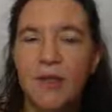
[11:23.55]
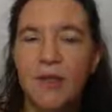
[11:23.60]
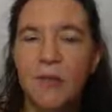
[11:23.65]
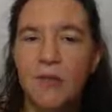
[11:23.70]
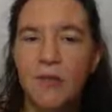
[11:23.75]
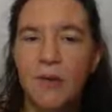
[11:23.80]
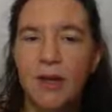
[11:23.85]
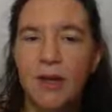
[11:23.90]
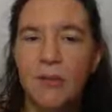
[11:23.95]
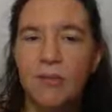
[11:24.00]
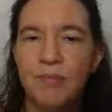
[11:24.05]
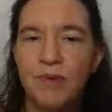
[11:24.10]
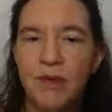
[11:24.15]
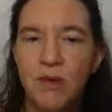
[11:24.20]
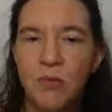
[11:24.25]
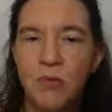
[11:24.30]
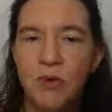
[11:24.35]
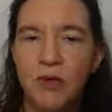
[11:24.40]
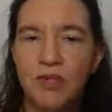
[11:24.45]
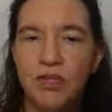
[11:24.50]
well, B
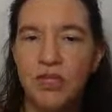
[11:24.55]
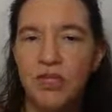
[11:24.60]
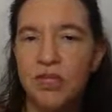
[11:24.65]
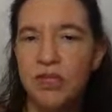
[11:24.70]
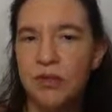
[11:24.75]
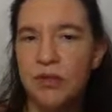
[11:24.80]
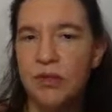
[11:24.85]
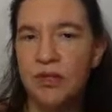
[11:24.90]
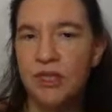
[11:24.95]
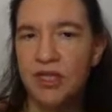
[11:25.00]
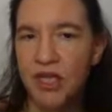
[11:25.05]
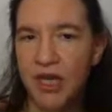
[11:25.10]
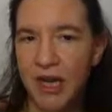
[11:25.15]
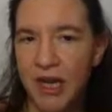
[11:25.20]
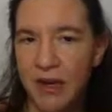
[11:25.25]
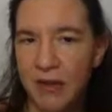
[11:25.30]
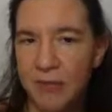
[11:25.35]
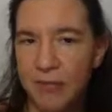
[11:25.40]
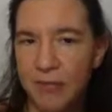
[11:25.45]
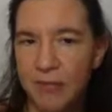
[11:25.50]
was D to the
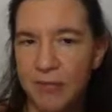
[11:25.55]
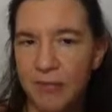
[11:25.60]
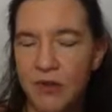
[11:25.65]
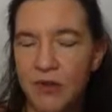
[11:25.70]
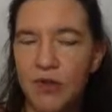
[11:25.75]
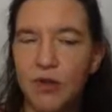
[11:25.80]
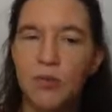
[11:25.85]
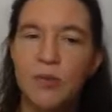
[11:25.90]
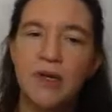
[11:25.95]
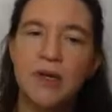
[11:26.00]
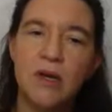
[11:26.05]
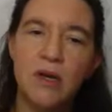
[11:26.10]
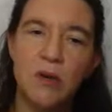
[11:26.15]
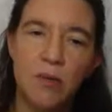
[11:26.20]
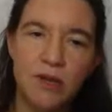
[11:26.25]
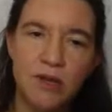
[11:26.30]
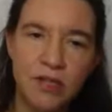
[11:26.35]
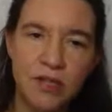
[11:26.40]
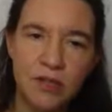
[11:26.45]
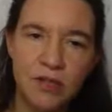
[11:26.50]
J. So we know
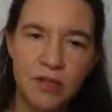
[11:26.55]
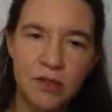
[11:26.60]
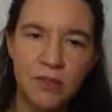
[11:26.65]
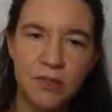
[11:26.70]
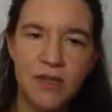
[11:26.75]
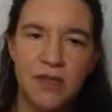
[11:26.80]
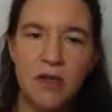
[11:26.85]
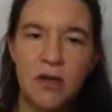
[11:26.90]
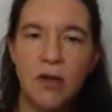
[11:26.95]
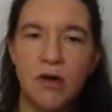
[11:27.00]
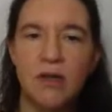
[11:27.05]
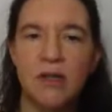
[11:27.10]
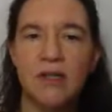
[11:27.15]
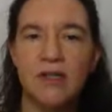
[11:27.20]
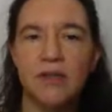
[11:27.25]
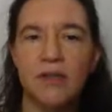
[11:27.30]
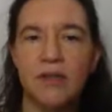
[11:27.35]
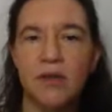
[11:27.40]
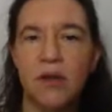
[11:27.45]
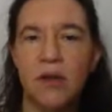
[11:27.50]
what the discrete log
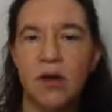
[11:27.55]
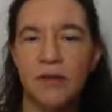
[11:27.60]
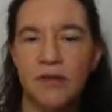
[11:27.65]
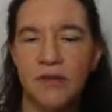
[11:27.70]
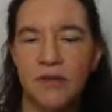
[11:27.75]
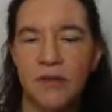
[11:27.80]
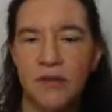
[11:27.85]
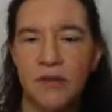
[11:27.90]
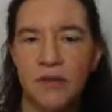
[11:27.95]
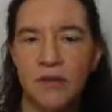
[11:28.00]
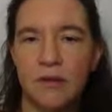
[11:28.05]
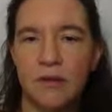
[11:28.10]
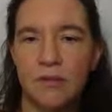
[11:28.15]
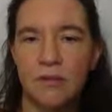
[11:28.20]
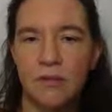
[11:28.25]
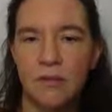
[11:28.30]
is of this